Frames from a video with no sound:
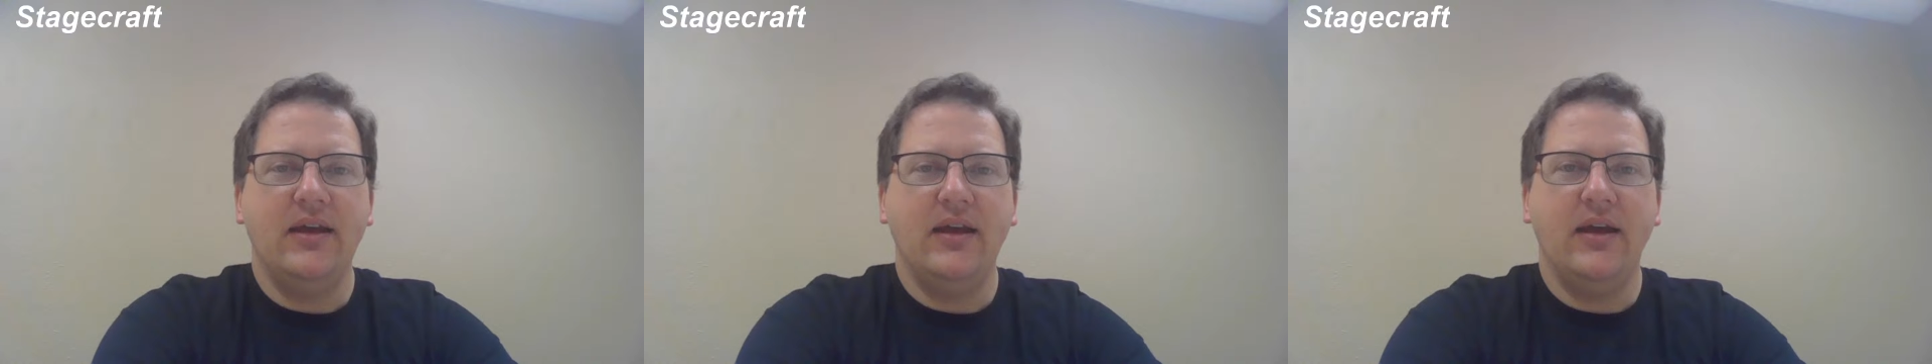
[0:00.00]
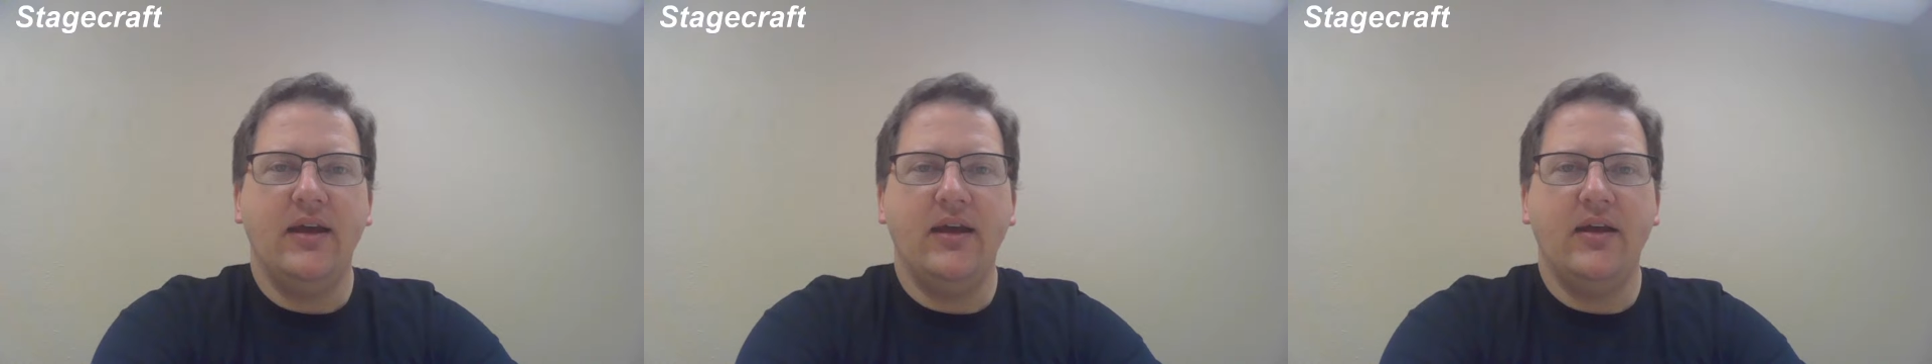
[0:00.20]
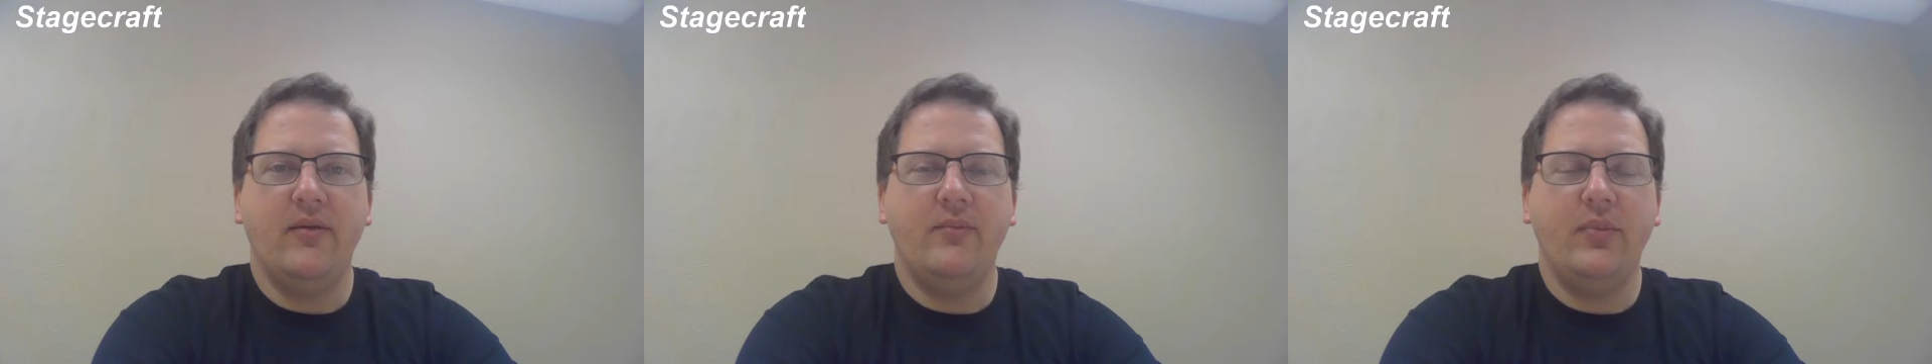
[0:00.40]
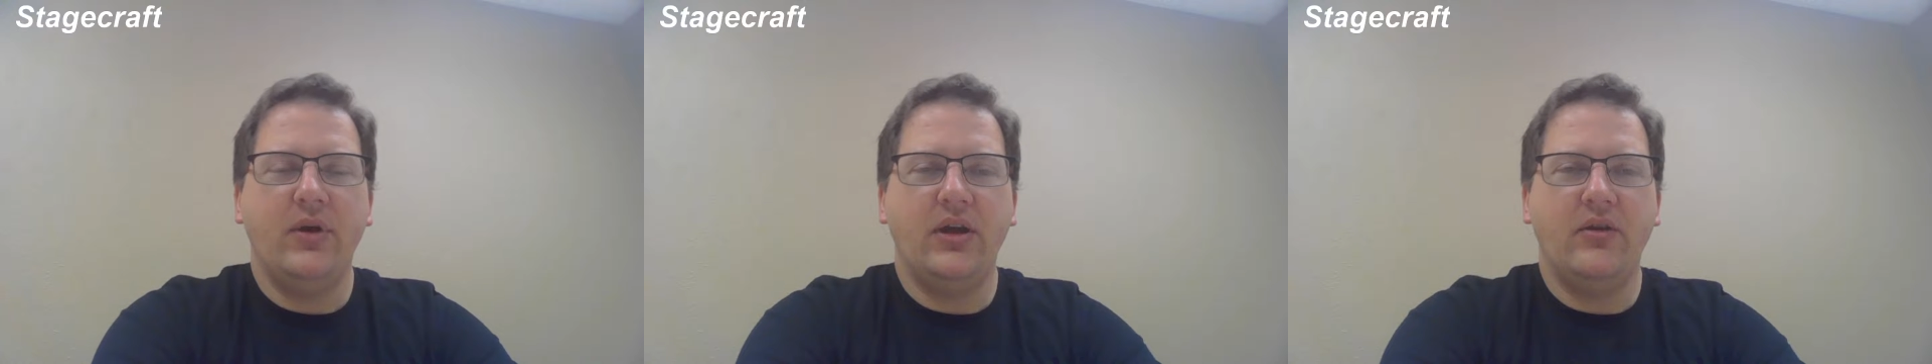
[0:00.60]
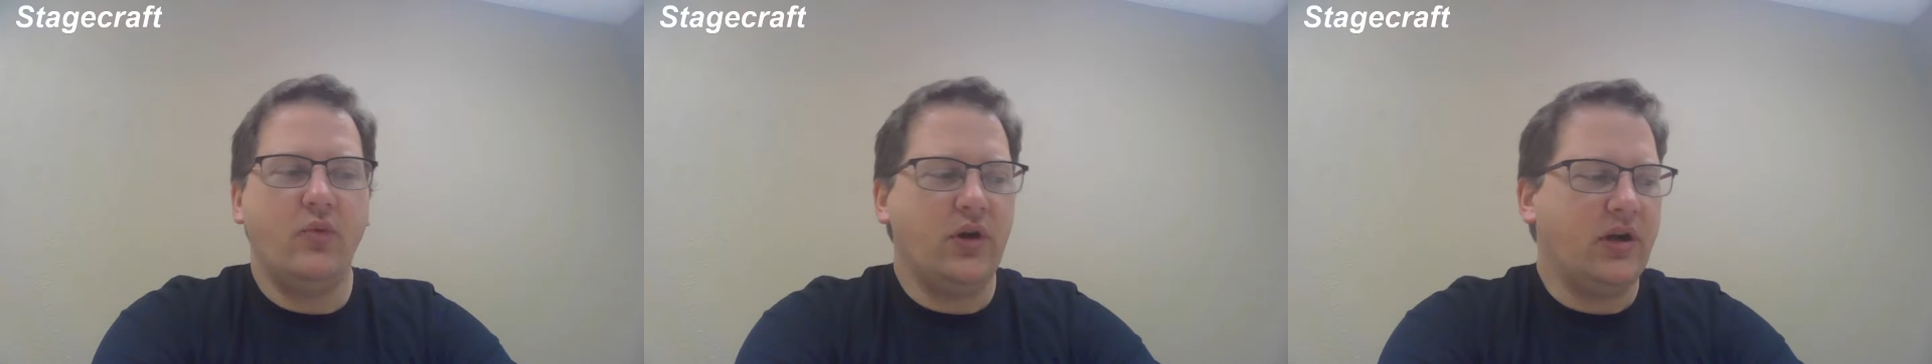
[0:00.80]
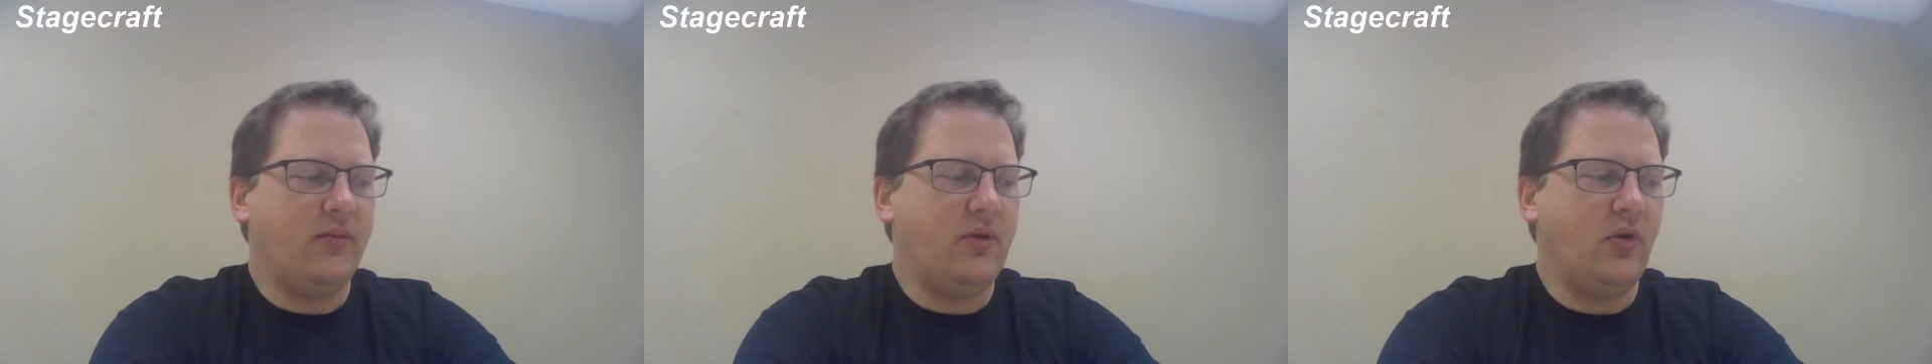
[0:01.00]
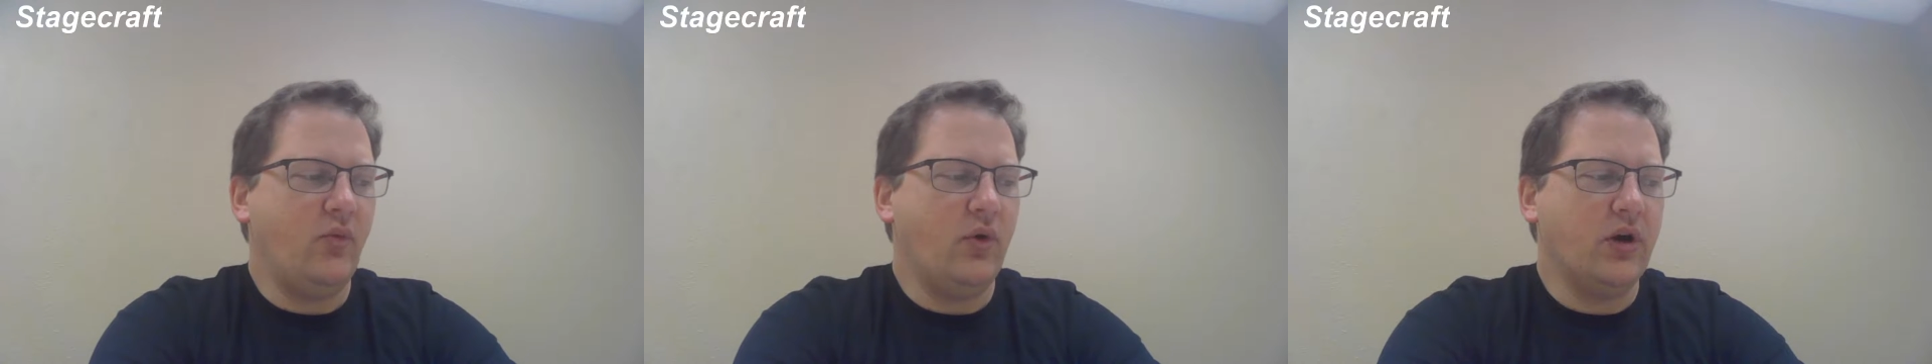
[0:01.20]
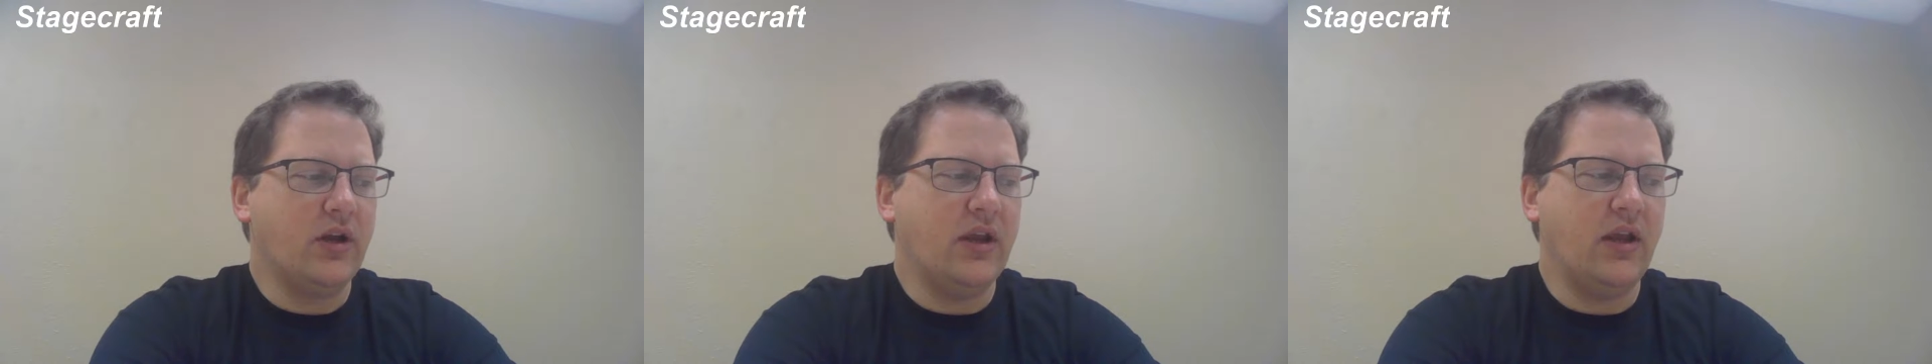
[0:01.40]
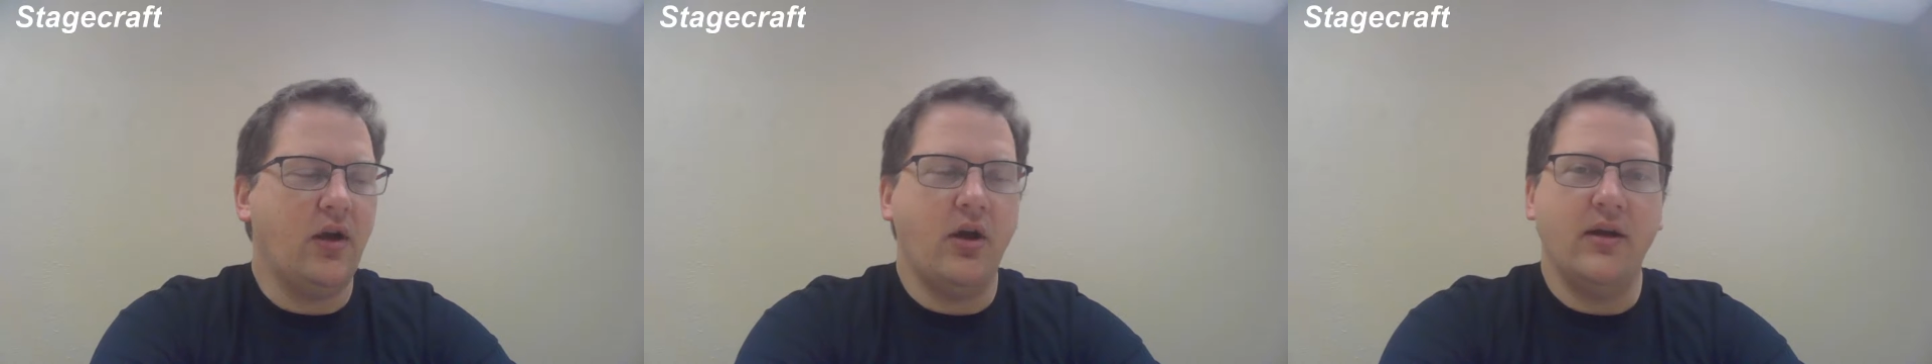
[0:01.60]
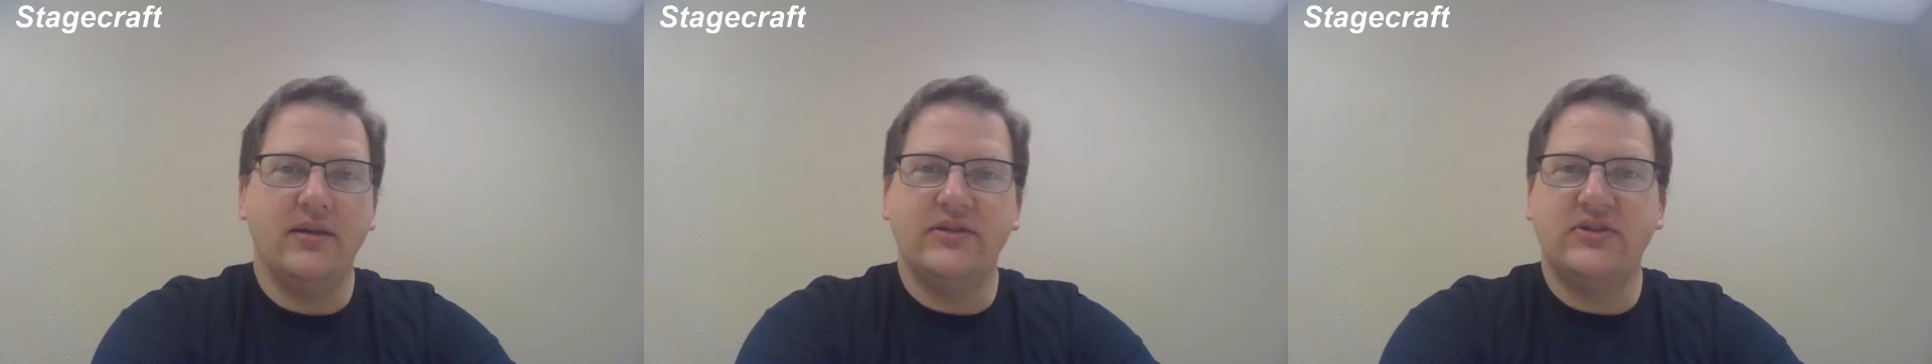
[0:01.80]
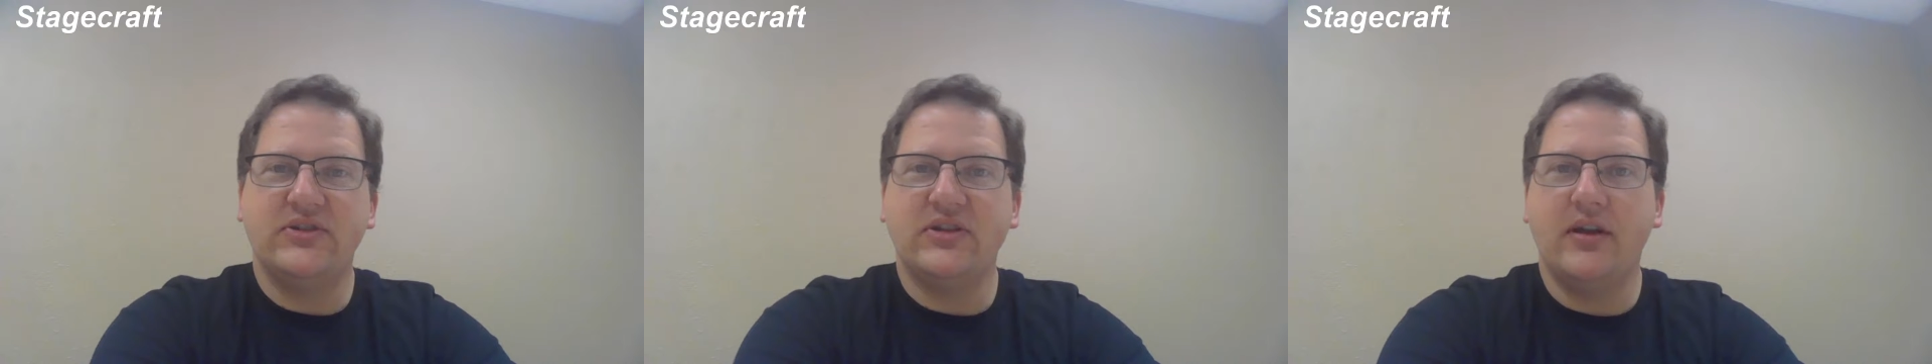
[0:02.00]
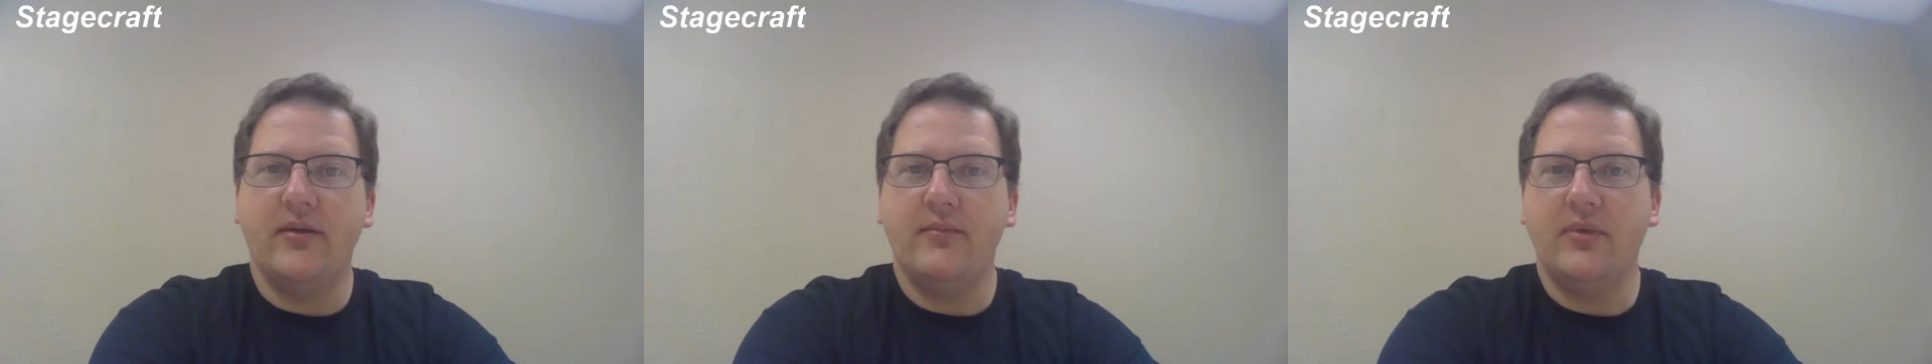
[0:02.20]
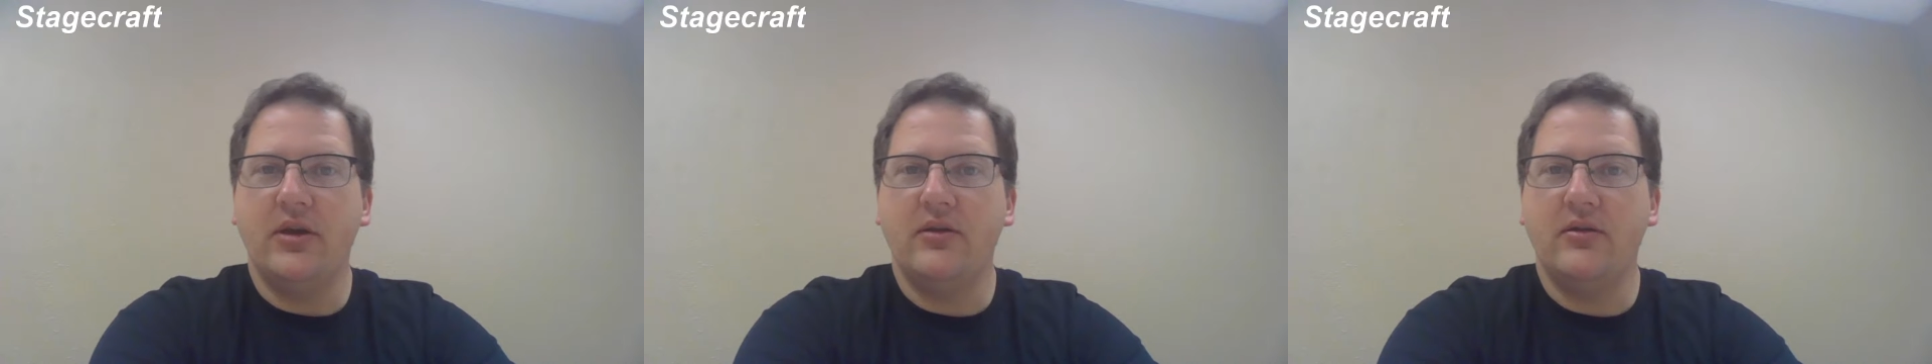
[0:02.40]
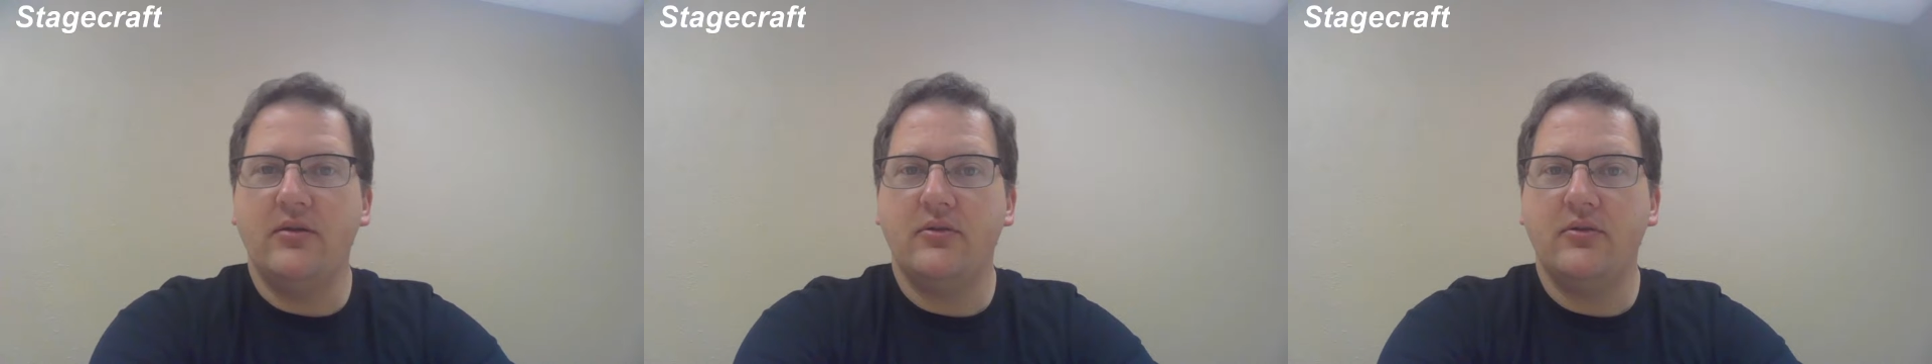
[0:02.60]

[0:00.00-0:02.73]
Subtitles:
but we're going to be working on some